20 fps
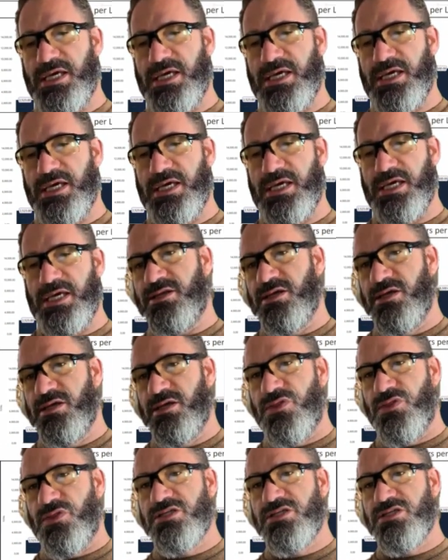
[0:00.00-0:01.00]
And
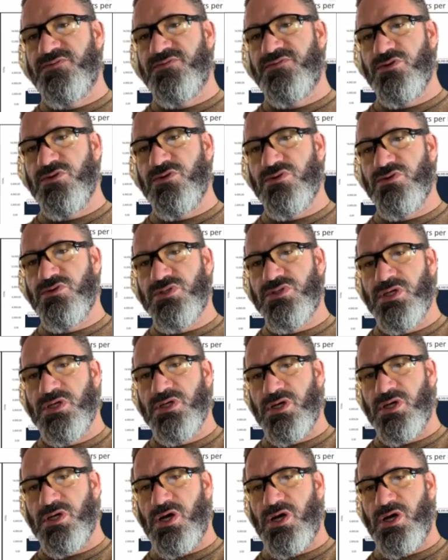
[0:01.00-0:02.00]
those views
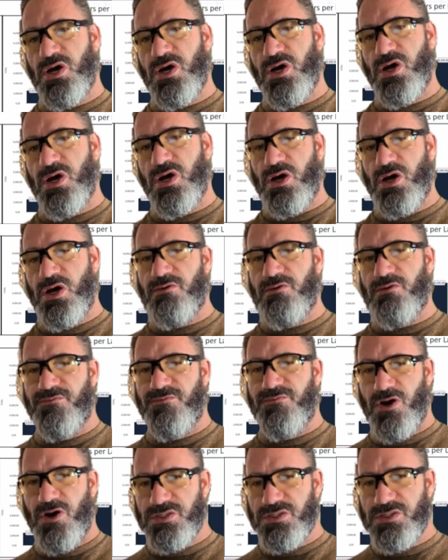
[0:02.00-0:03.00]
are
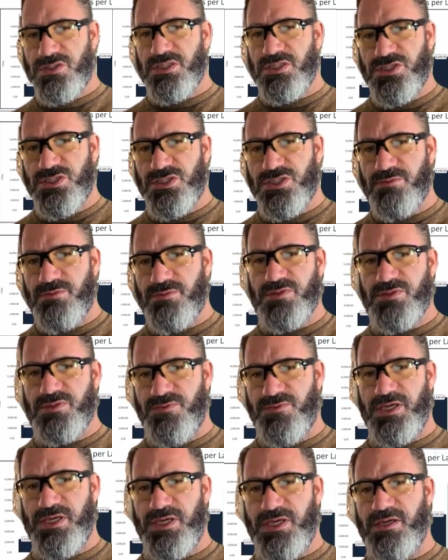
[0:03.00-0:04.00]
vast in terms of
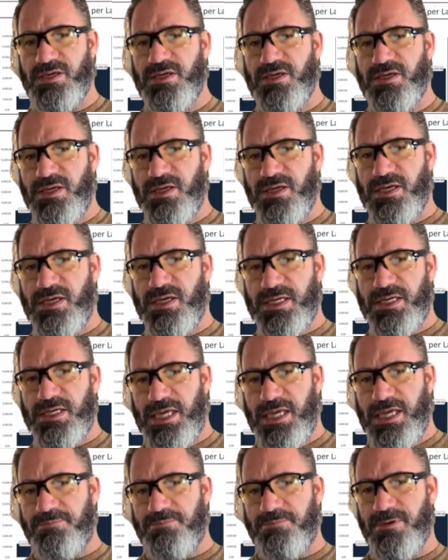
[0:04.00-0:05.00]
their
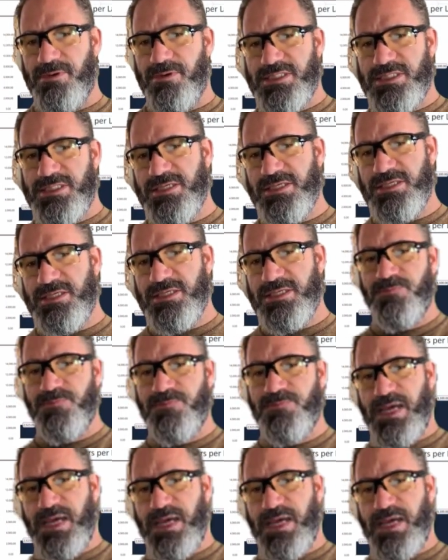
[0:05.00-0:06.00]
capability
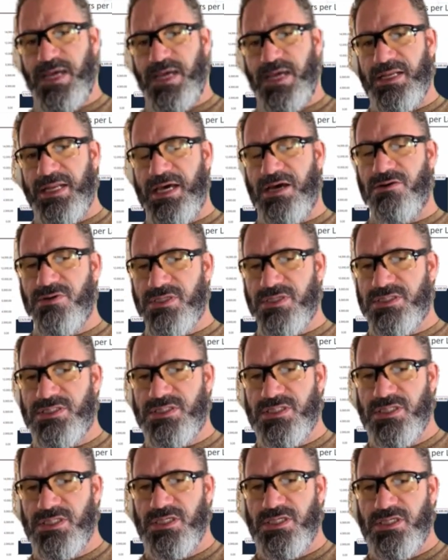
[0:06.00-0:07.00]
and allow
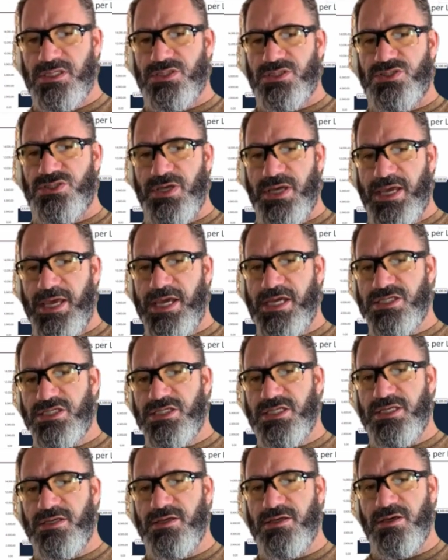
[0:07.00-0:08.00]
us to
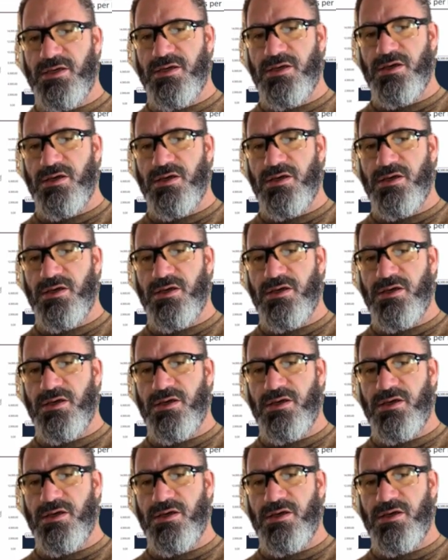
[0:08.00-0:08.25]
actually